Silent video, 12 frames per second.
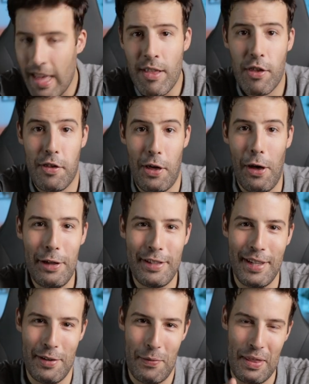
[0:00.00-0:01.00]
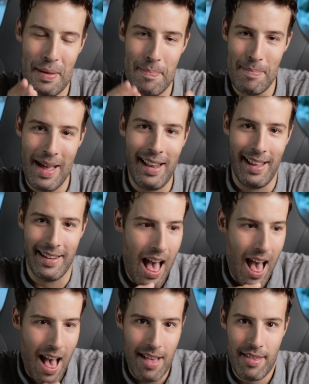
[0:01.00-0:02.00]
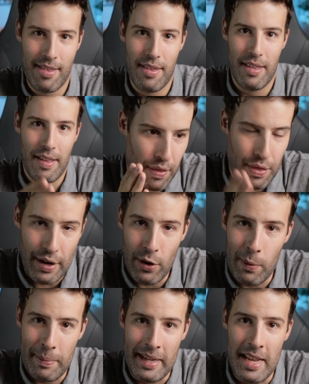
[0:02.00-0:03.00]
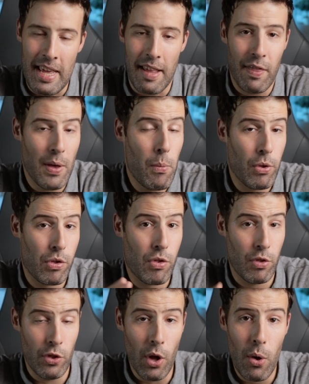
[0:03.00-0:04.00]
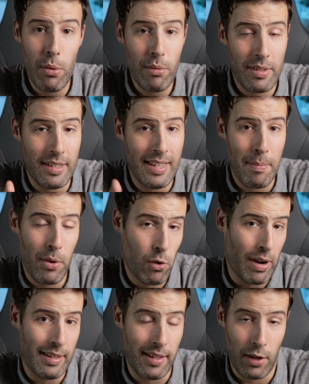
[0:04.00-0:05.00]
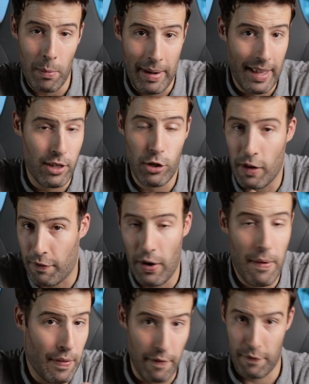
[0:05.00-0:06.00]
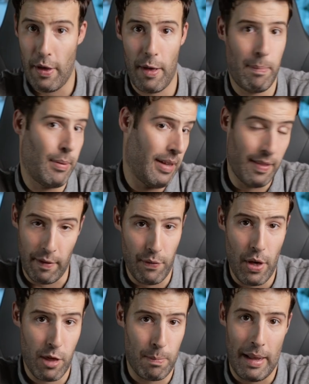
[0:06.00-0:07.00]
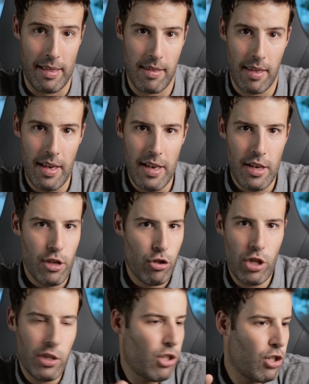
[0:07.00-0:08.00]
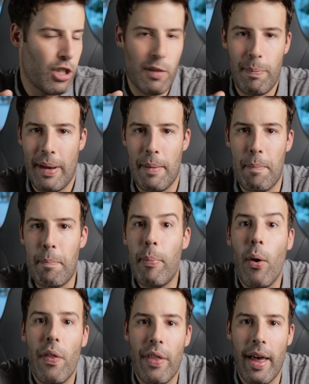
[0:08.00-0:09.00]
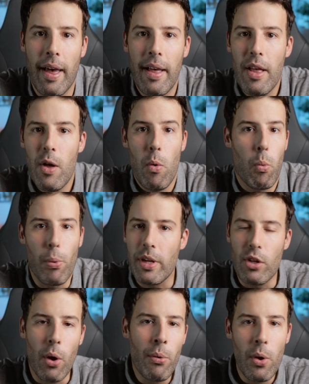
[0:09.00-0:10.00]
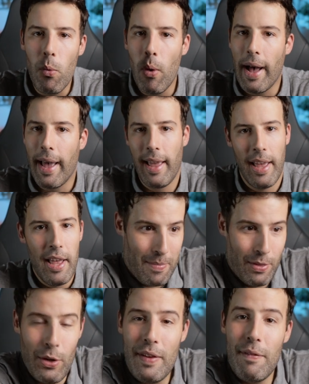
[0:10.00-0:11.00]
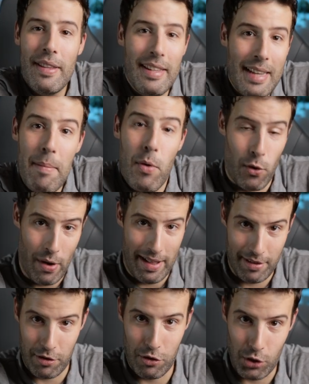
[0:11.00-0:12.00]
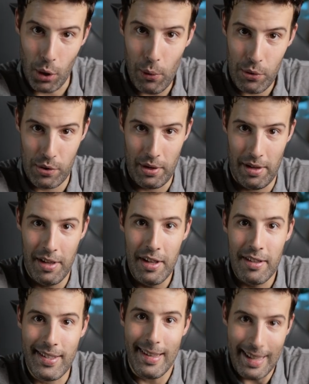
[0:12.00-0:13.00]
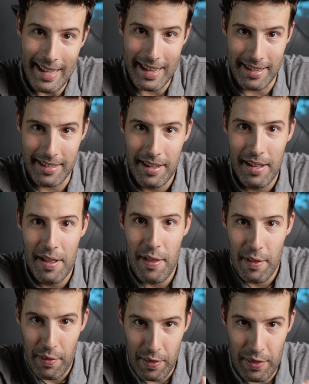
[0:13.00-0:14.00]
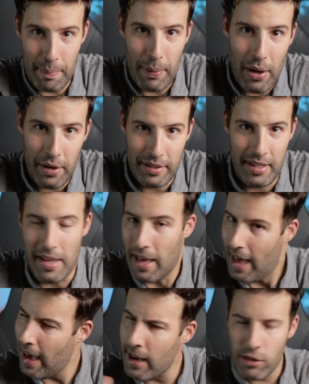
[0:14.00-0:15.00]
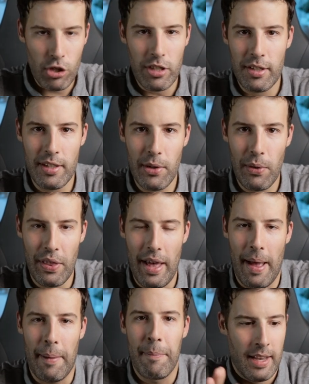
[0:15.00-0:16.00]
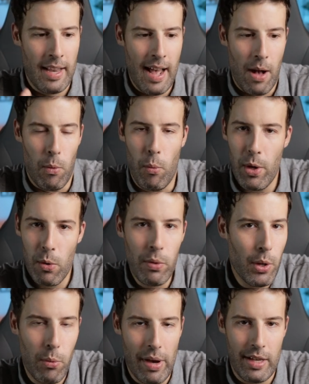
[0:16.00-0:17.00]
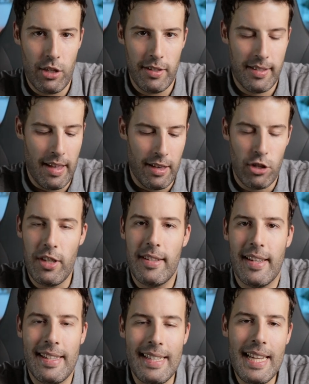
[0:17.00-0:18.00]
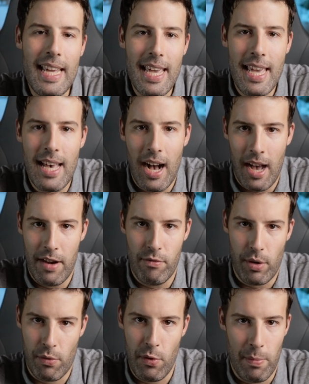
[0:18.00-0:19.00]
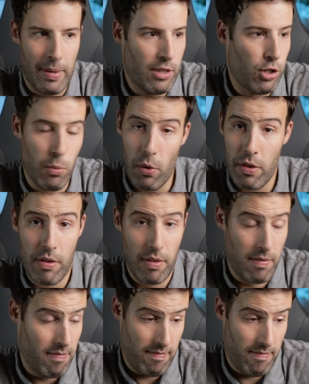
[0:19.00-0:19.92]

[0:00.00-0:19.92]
inserted with a mallet as the nominee. There was no democratic nomination of her in the first in the first place. She's just been put there. We don't know why. Not even the Democrats chose her to lead the party. And she's still there. Now, we all know why she's there. She's a DEI recruitment. She was